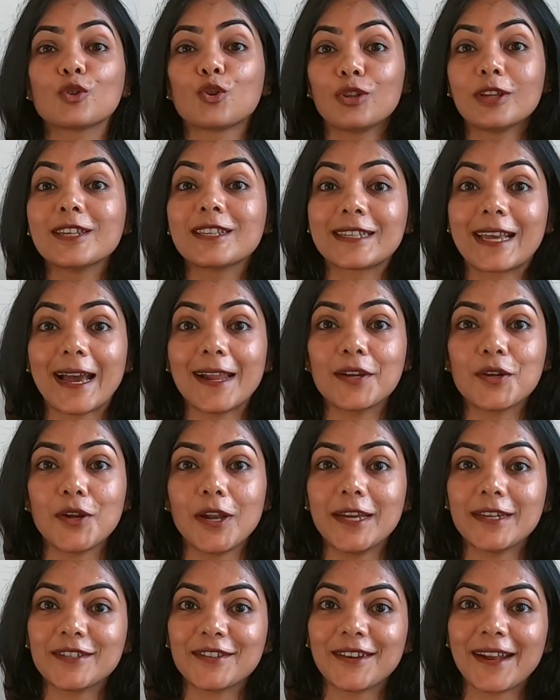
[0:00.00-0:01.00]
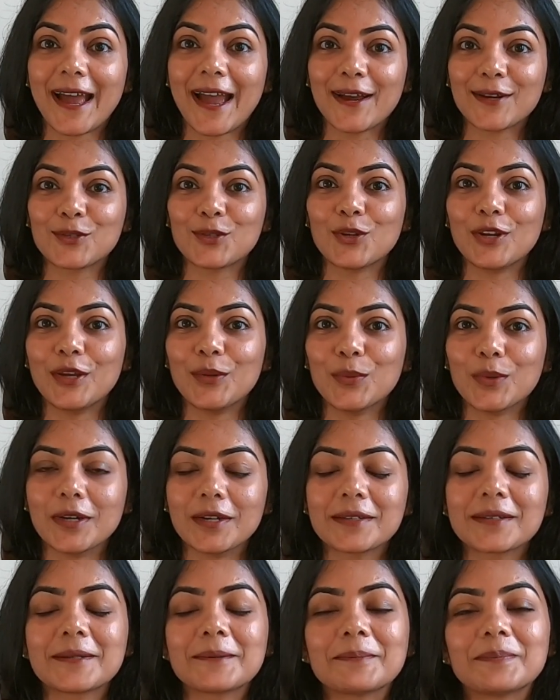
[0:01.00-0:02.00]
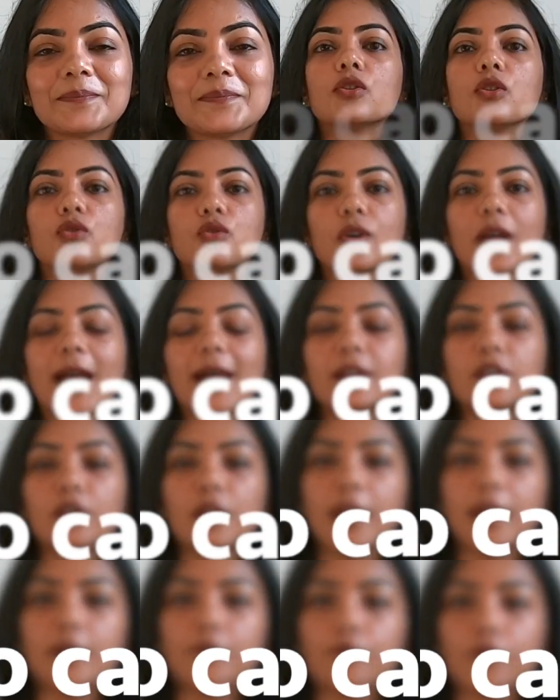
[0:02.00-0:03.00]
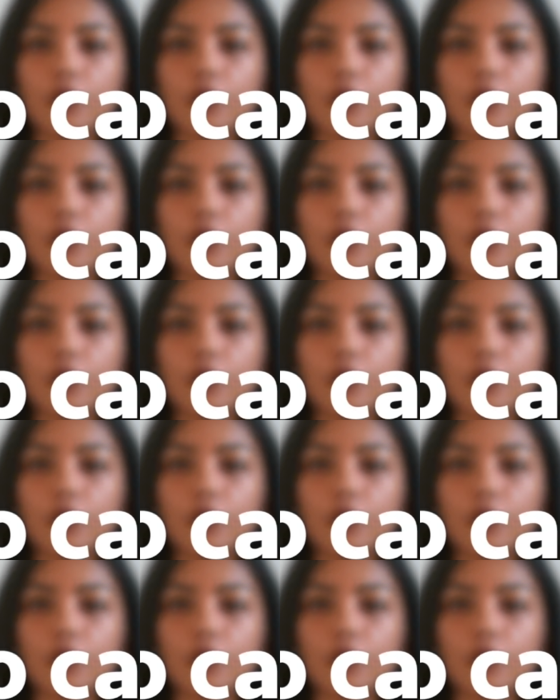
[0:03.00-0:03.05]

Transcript: So this calculation actually works. So to calculate